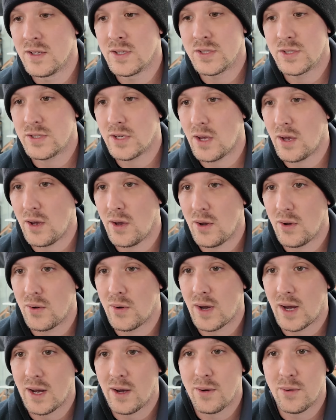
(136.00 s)

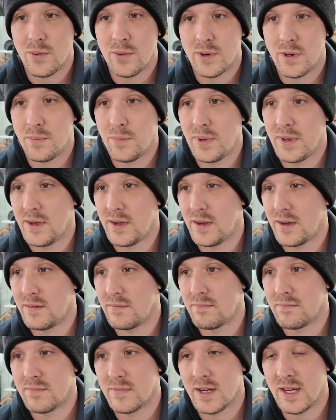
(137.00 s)
So I would have
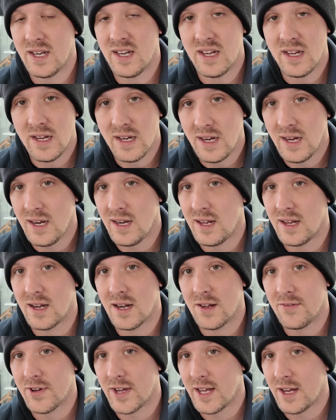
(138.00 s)
been an
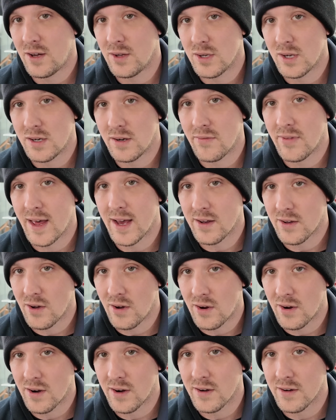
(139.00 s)
idiot if I held on to that
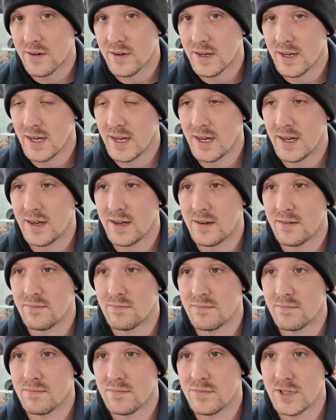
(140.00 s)
car
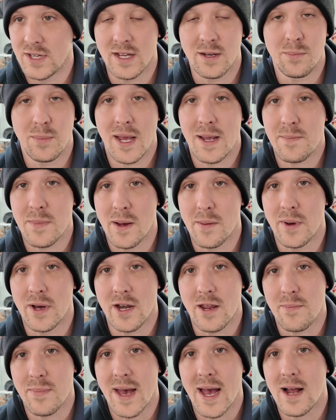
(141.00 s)
and didn't make my
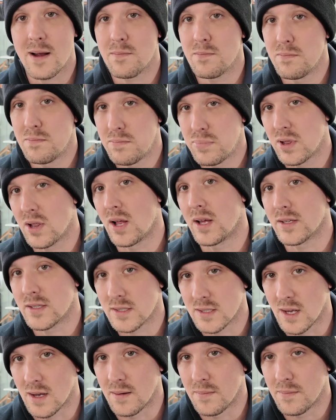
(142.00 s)
money back plus
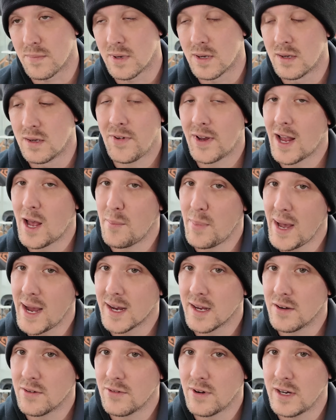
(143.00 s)
some. If I got
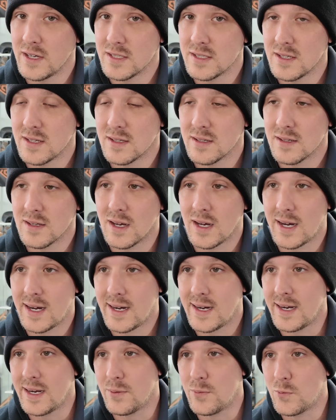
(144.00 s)
back into racing,
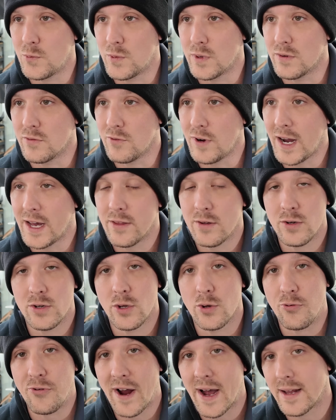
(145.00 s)
I would rather
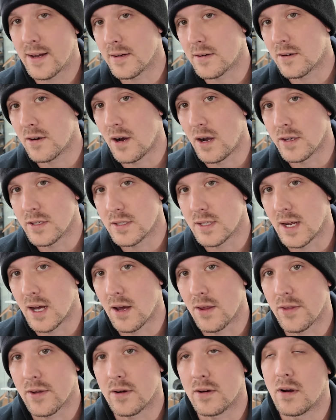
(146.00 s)
do Rallycross
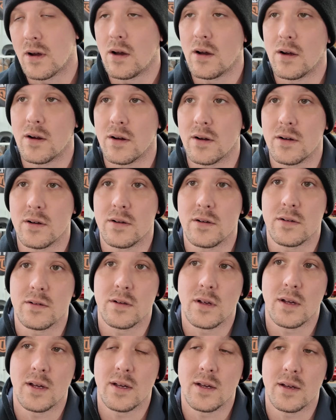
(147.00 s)
now. There are
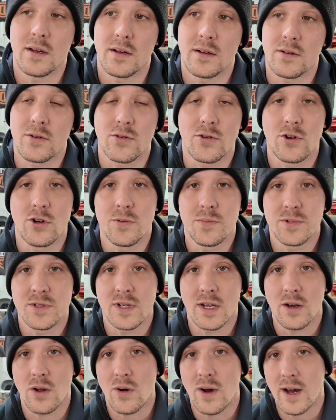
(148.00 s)

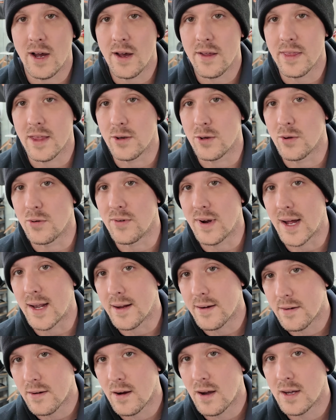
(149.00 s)
groups in Ohio that do
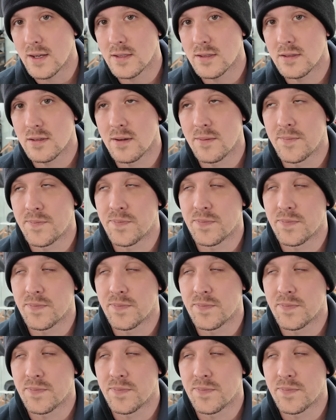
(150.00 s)
Rallycross.